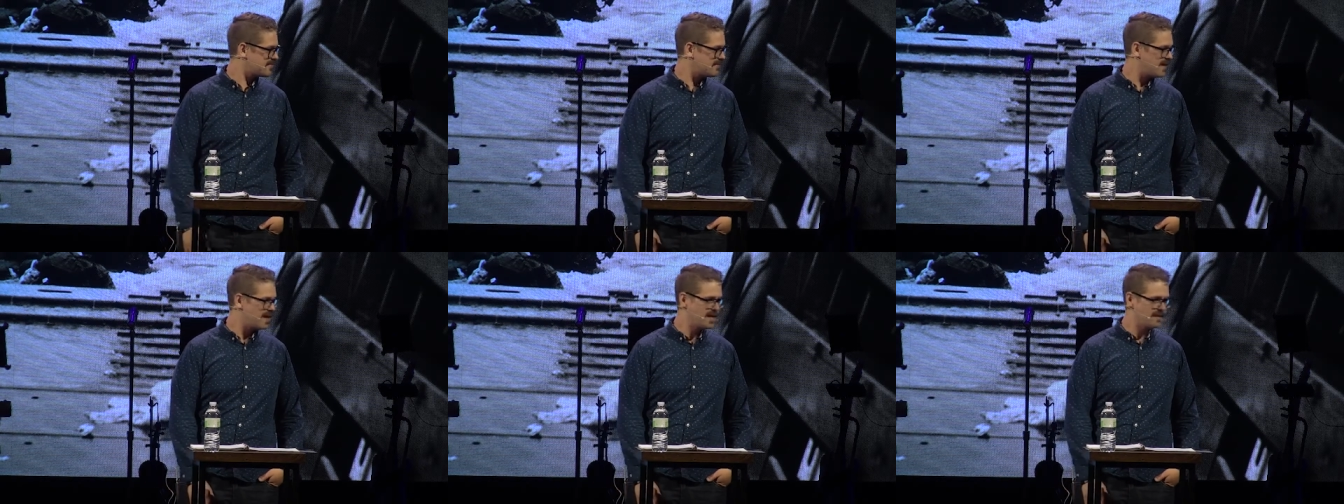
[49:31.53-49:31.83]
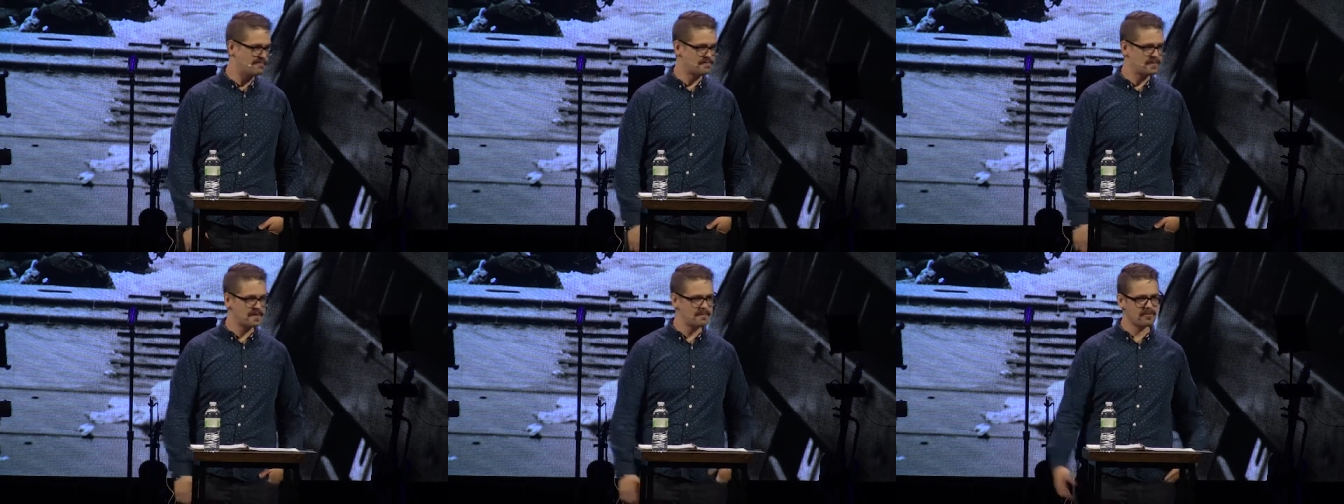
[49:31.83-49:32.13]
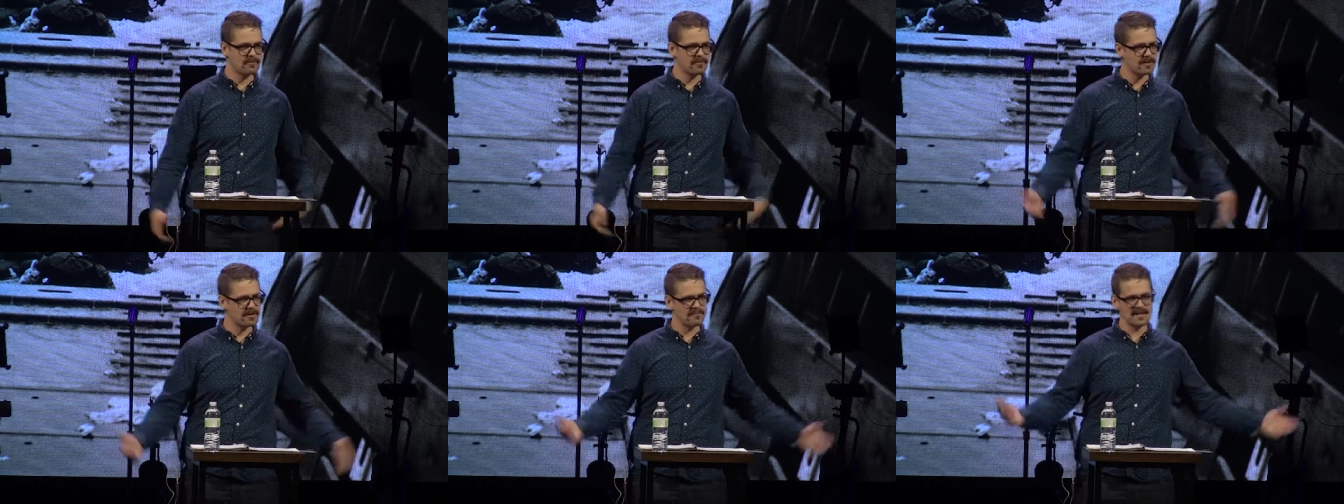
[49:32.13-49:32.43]
Man, if
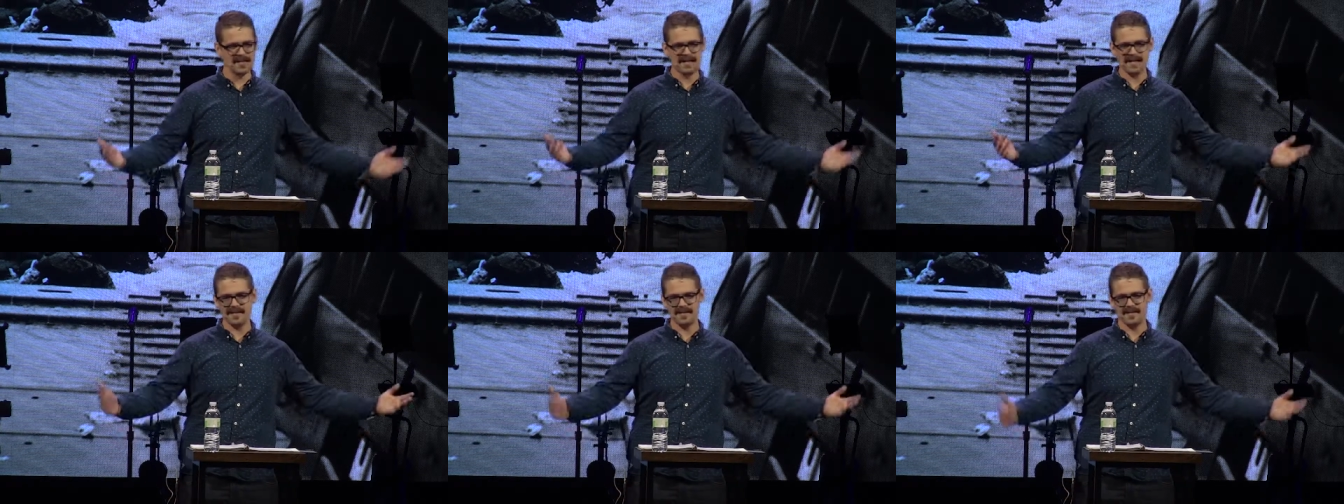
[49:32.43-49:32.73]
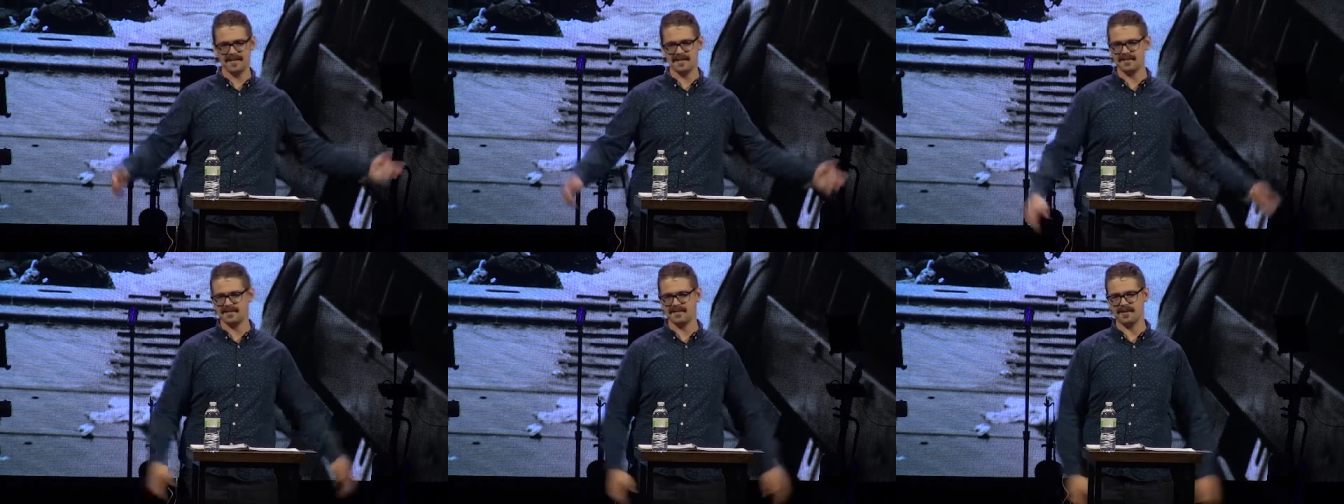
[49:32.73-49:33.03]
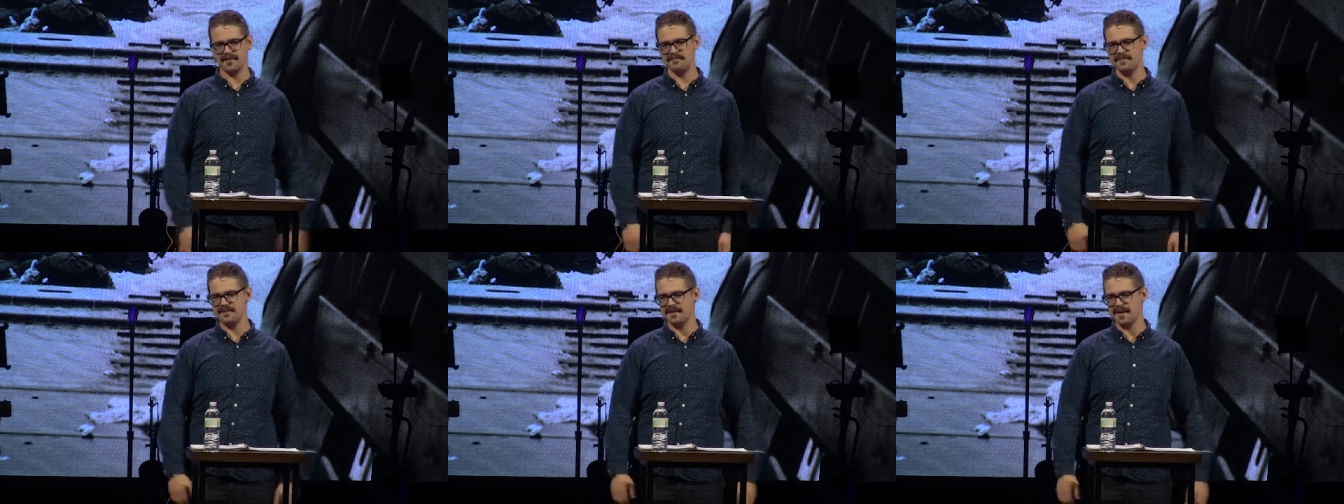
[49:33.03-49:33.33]
people come in and
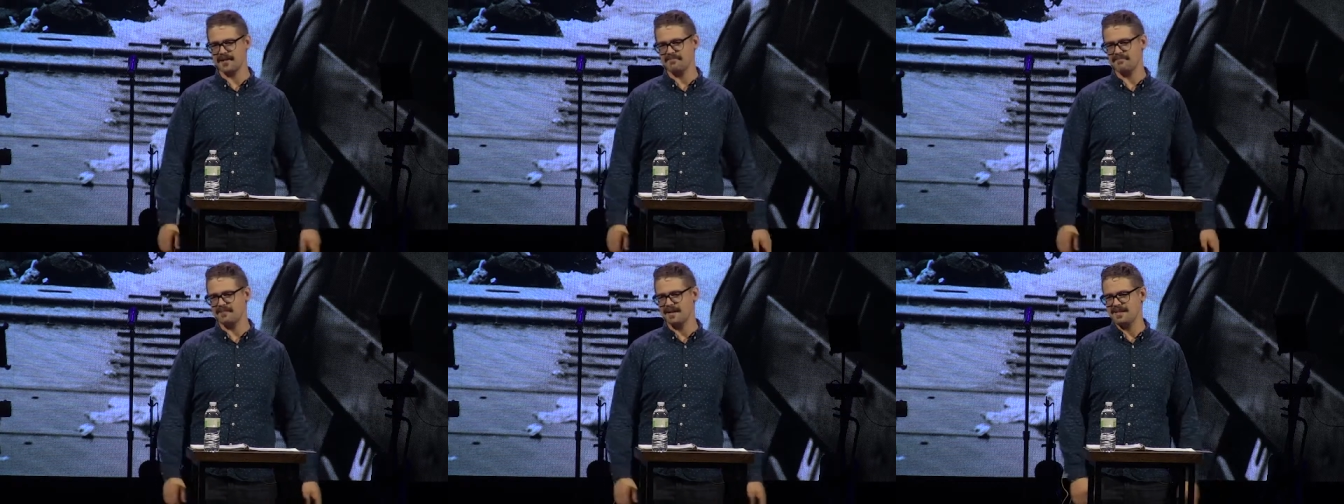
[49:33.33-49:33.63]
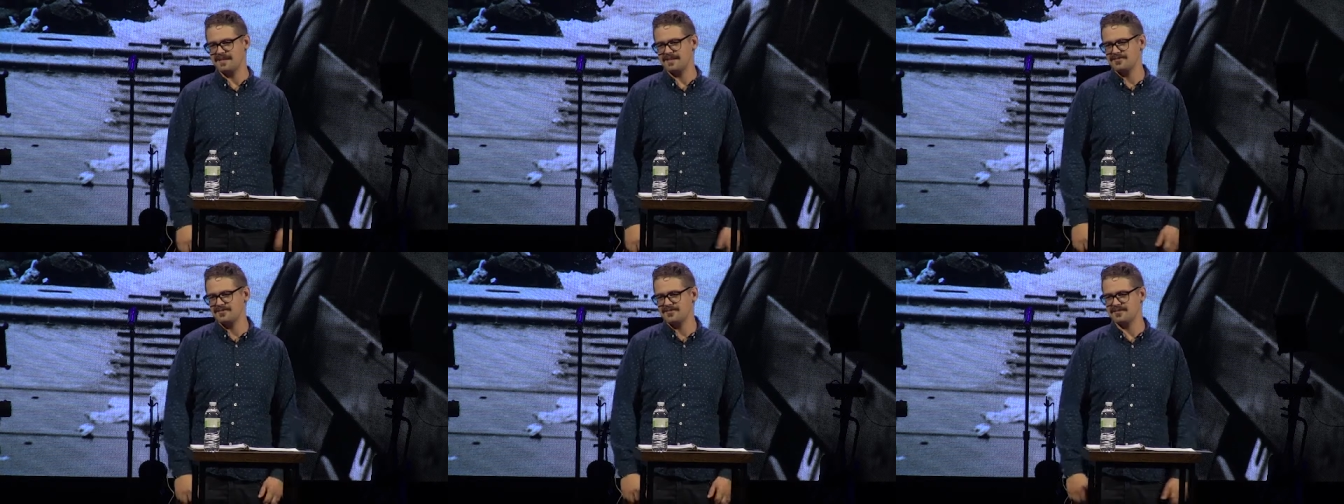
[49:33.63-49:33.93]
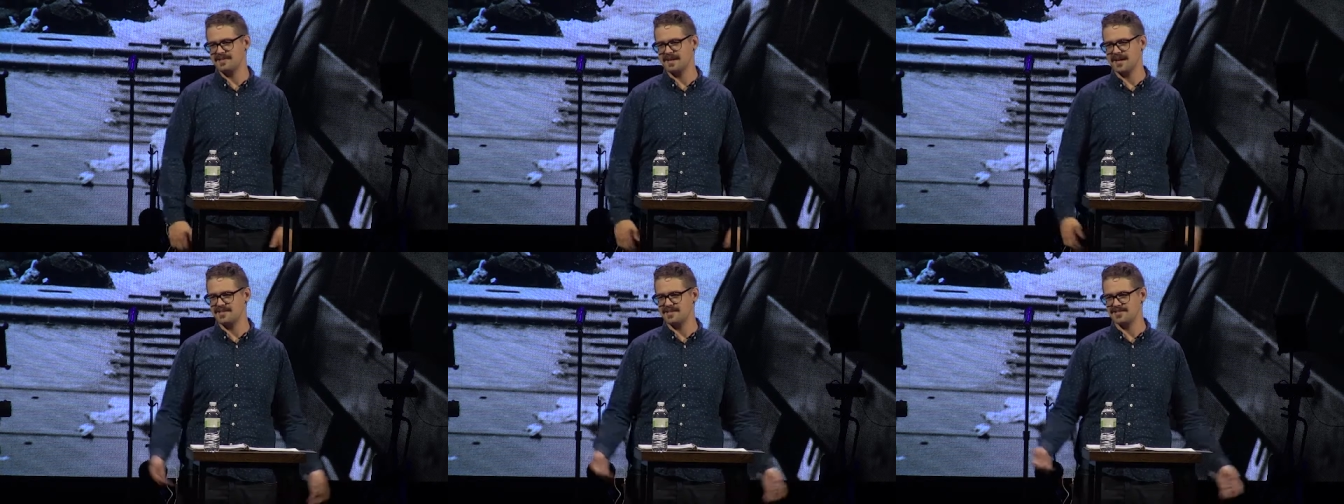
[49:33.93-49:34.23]
they feel like, man, this
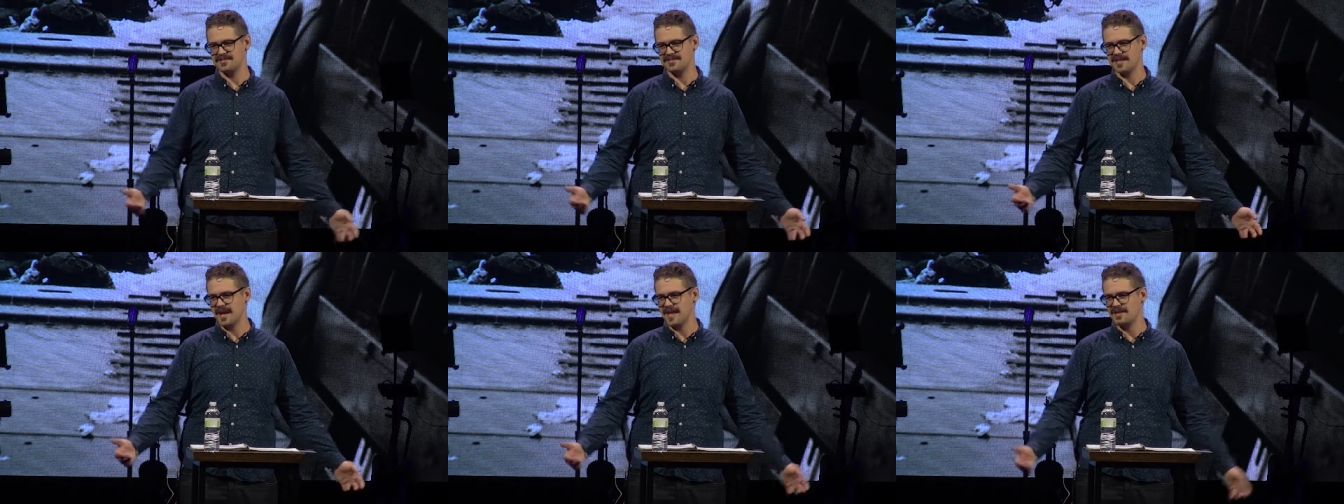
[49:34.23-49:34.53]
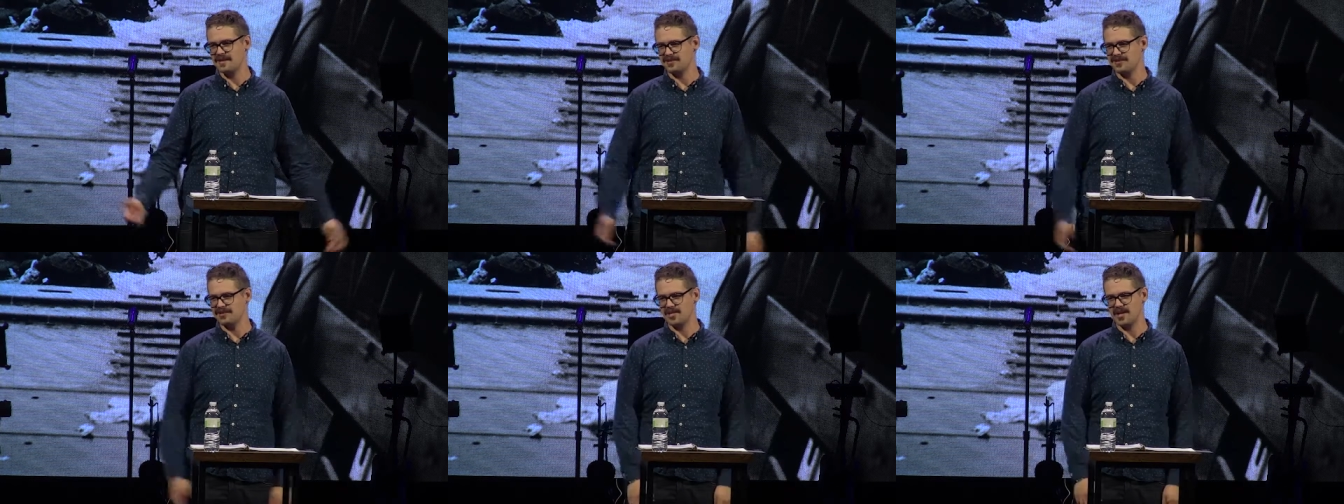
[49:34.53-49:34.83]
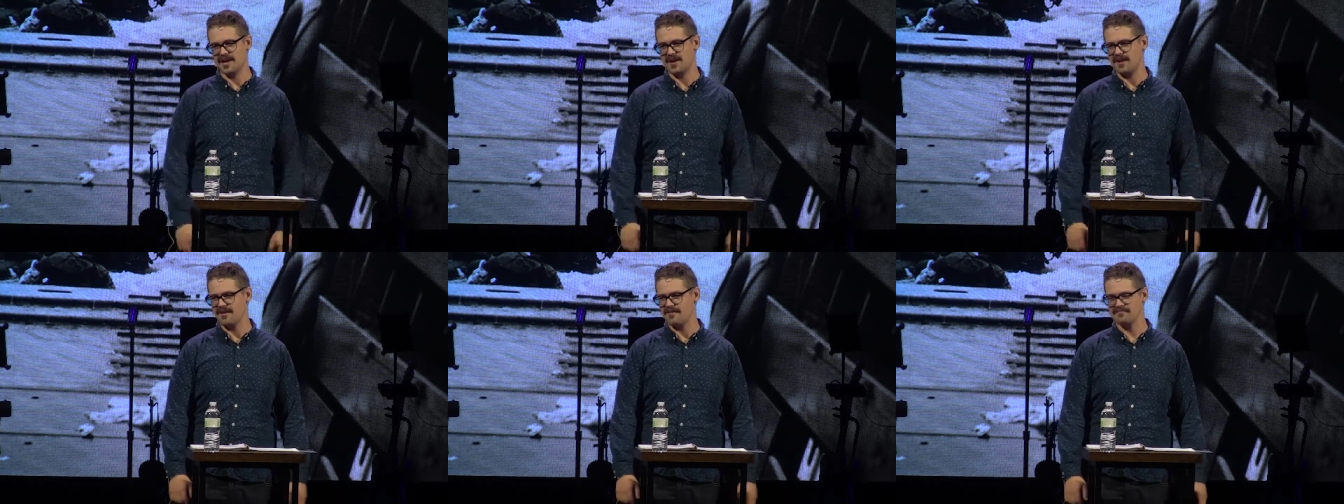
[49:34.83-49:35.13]
was, I just sat in a
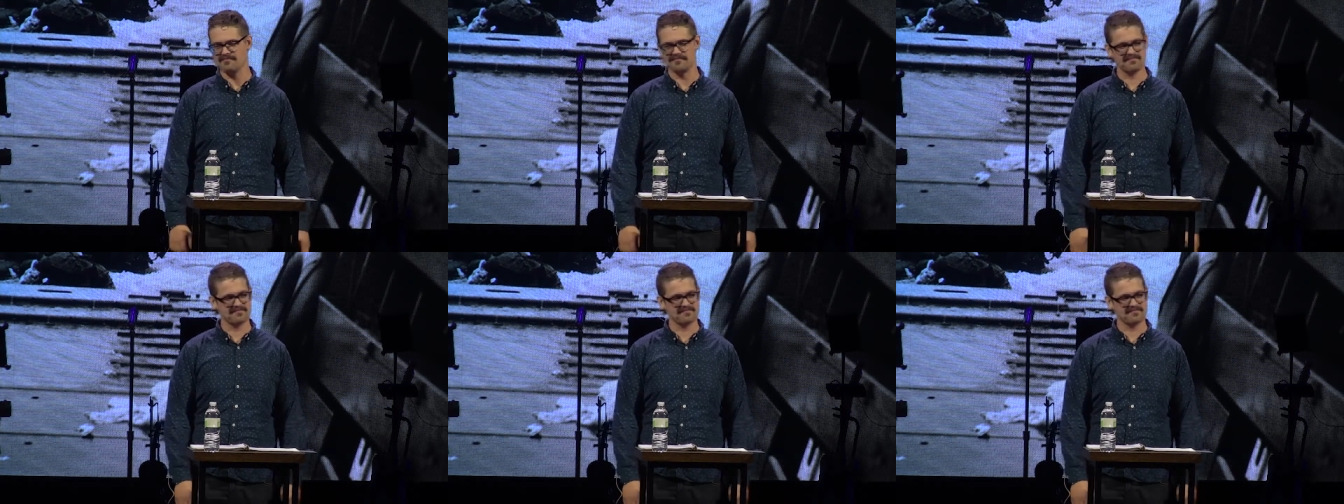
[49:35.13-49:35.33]
chair.